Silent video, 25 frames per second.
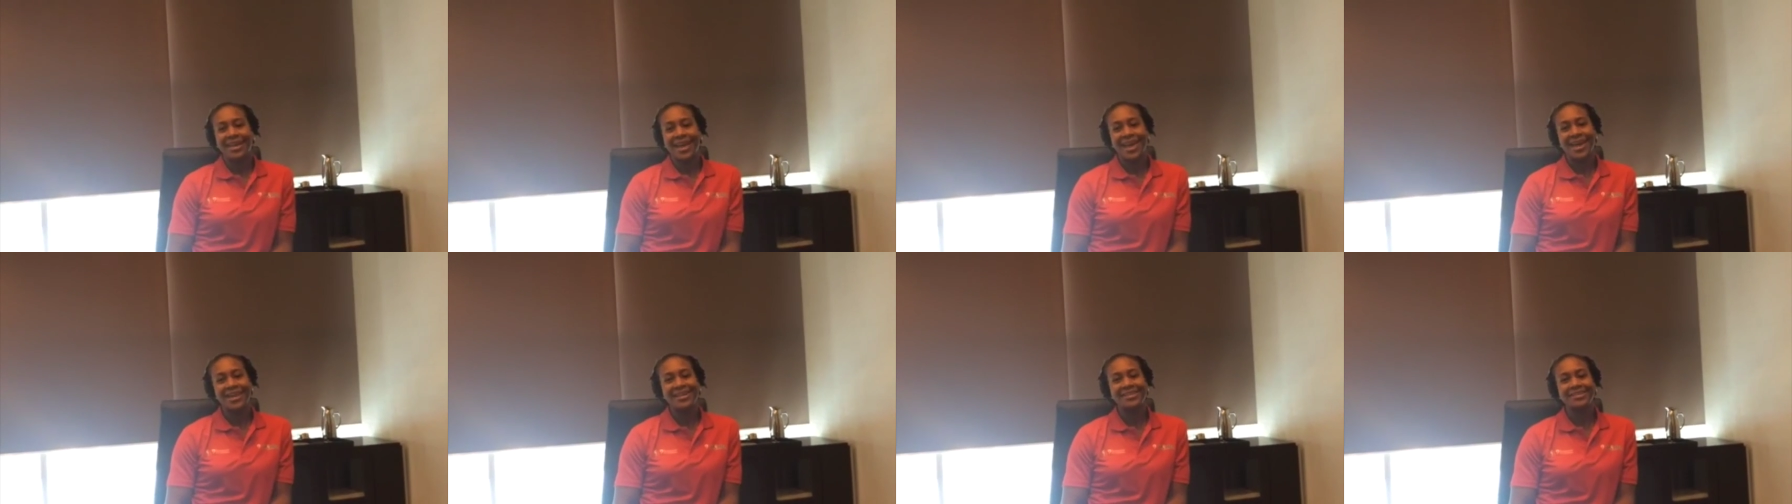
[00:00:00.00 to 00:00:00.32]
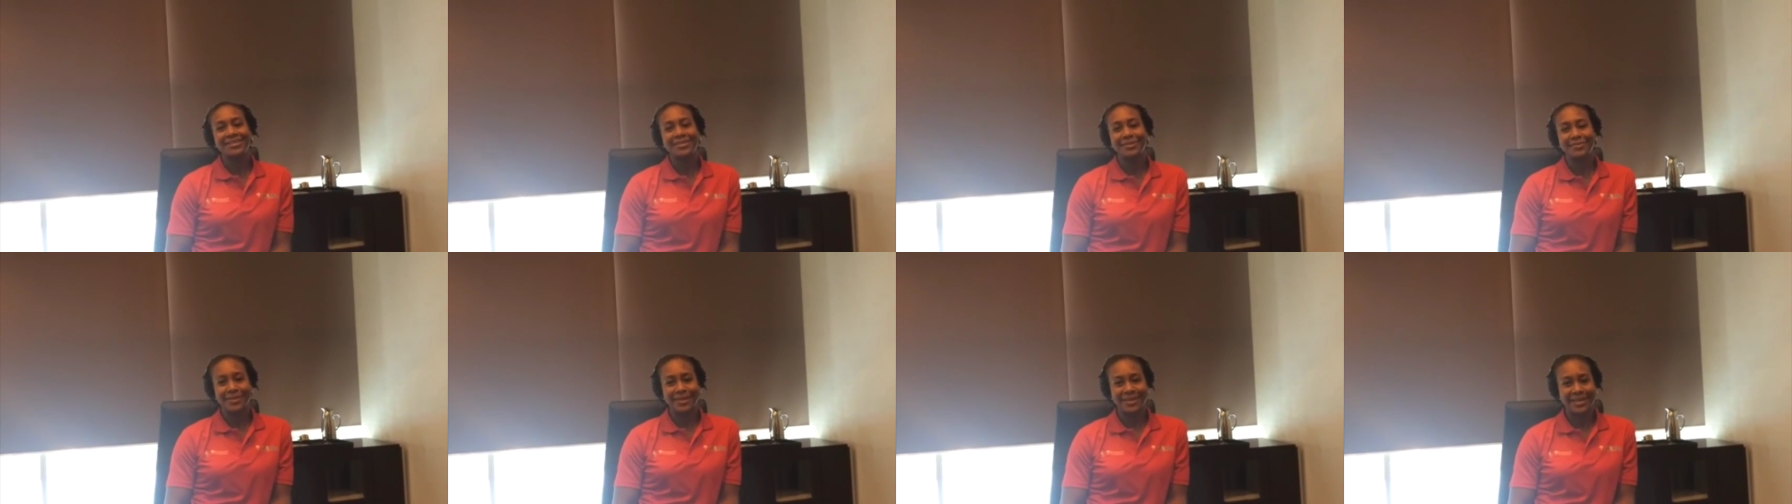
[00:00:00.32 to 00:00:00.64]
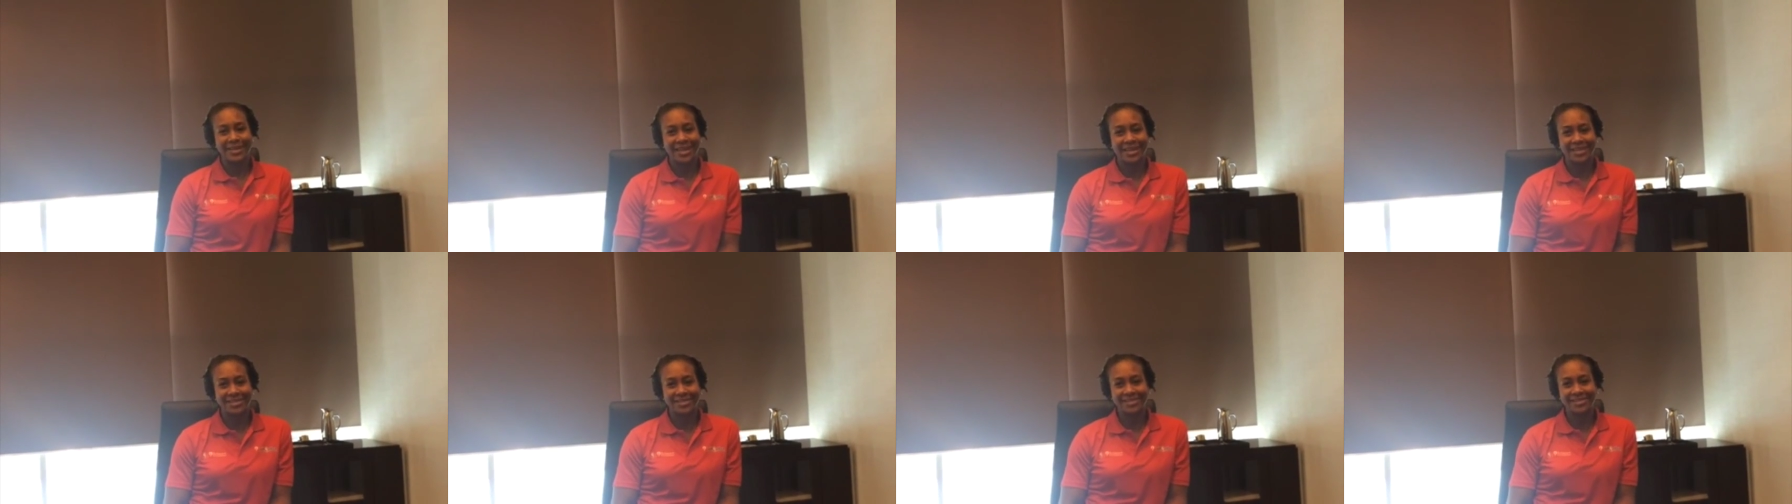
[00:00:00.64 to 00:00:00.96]
Hey, Tamika
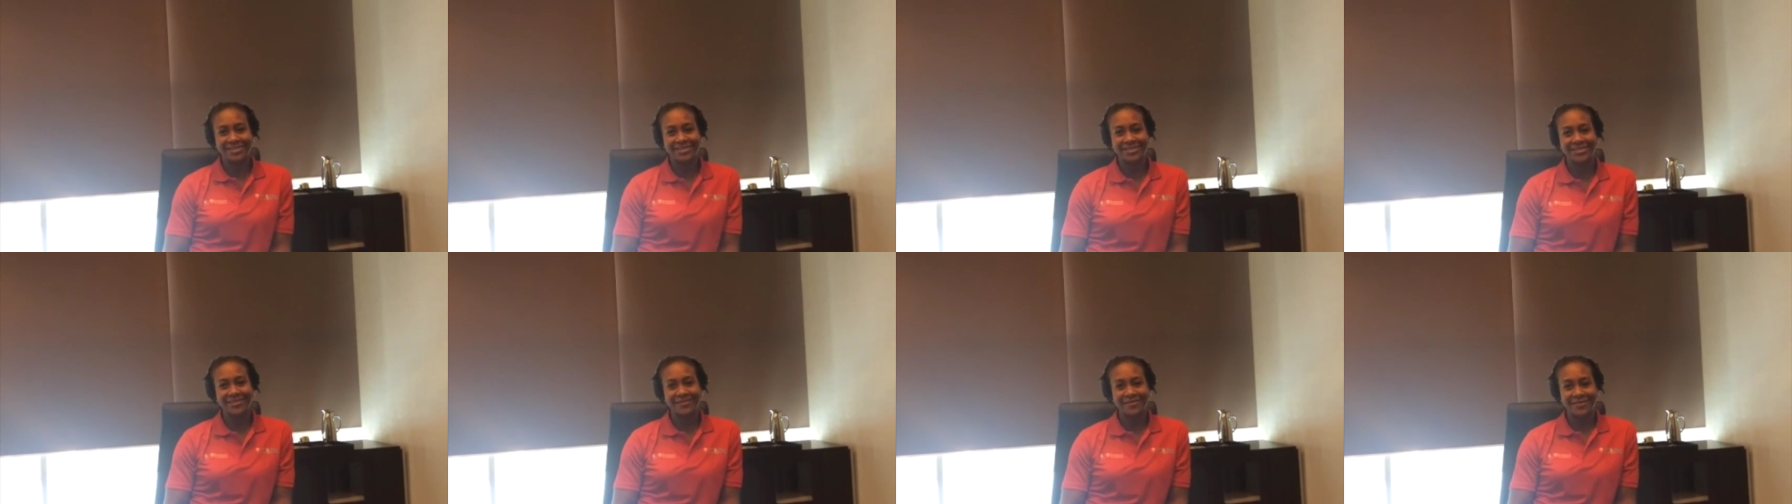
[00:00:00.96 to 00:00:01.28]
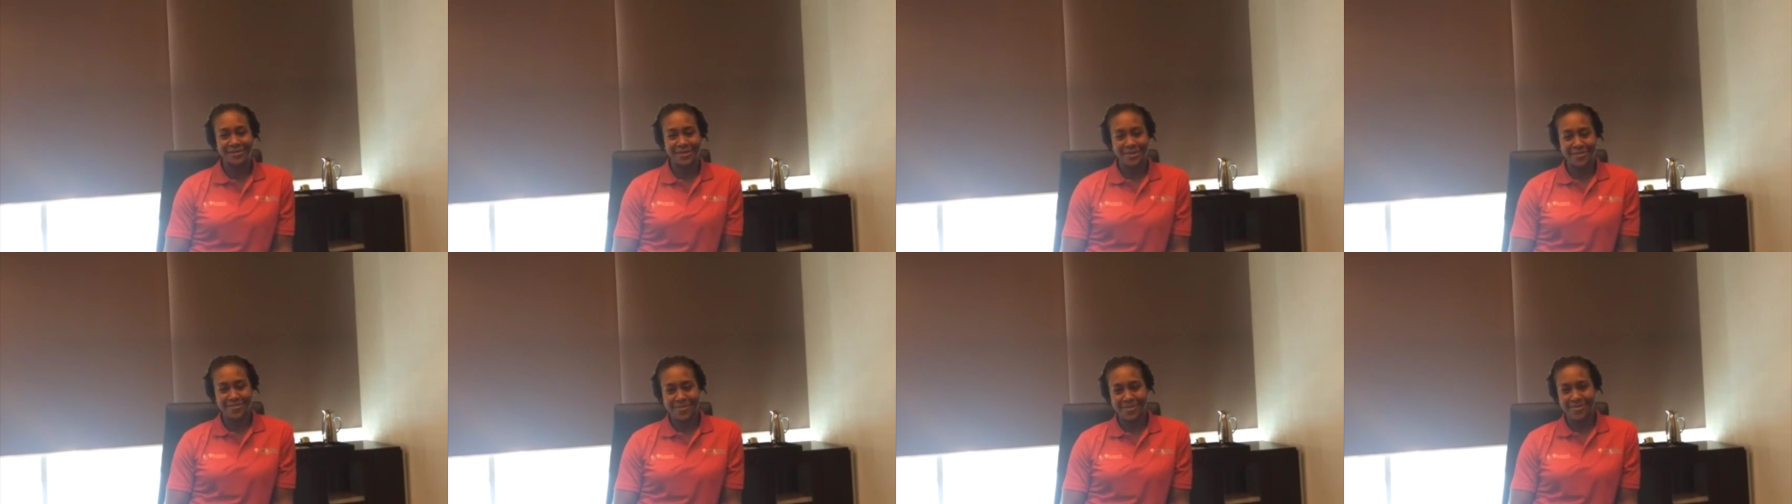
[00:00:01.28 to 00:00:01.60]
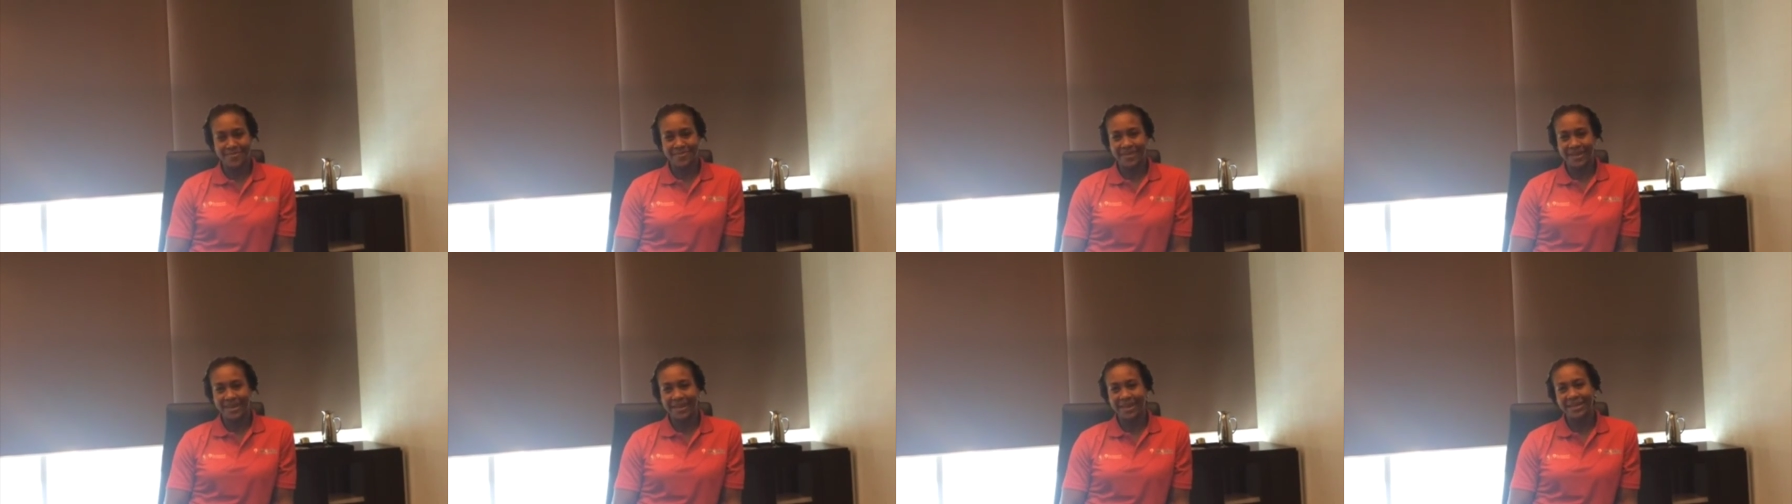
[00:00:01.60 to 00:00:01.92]
Catchings of the
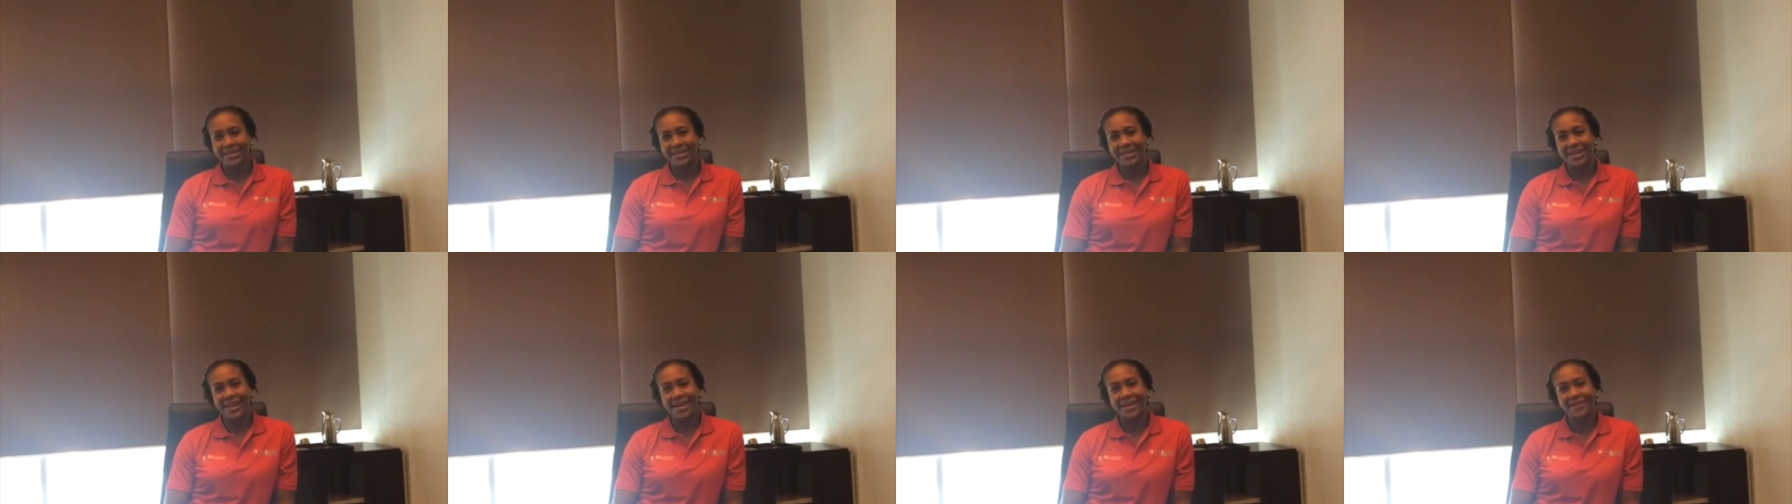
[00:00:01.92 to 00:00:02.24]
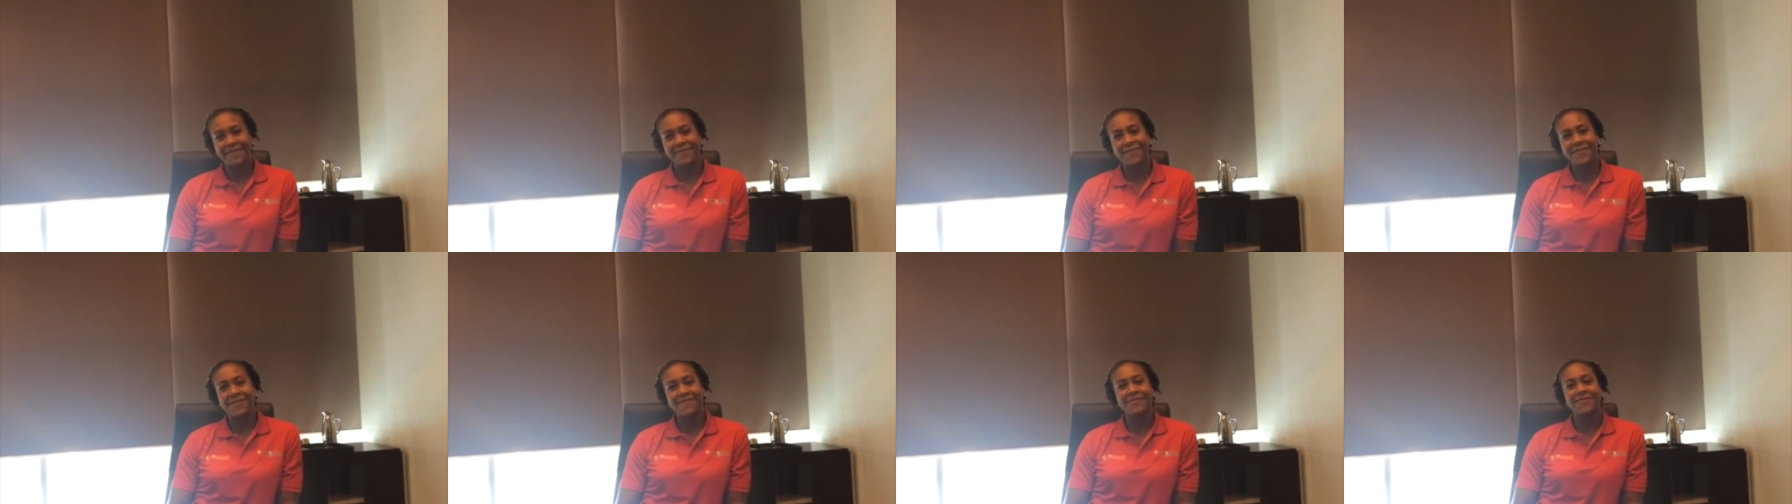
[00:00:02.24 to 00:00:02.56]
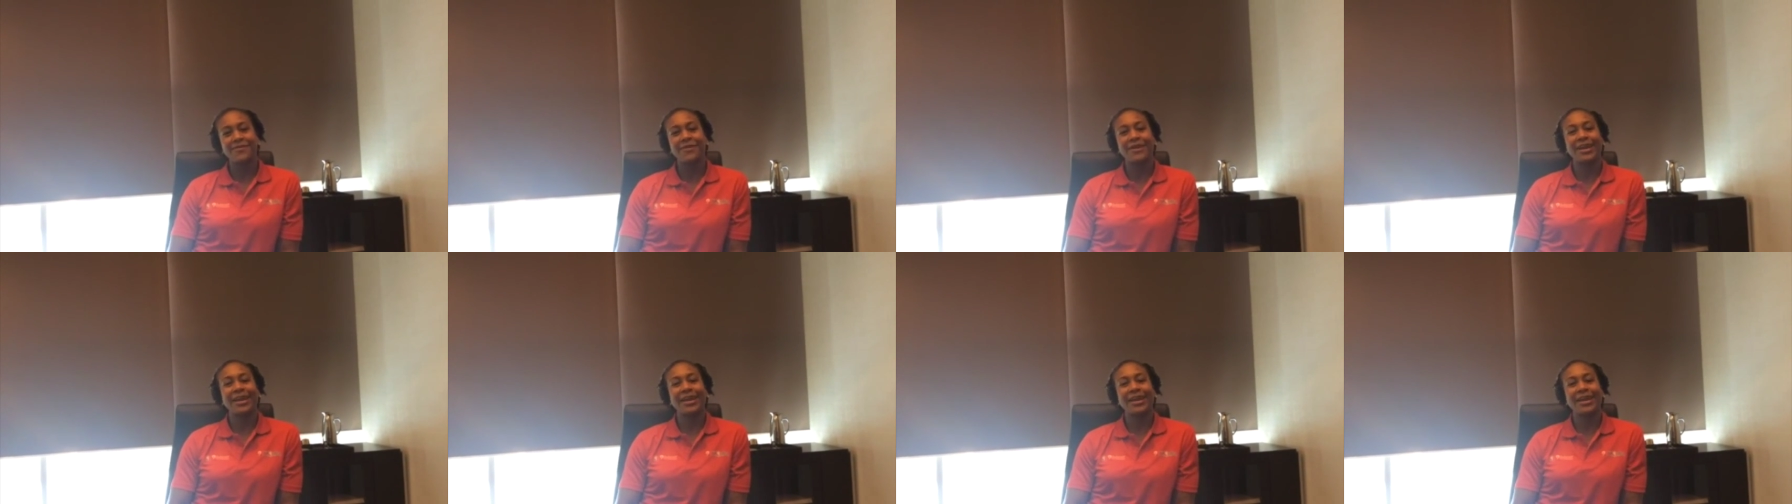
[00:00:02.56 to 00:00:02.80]
WNBA Indiana Fever,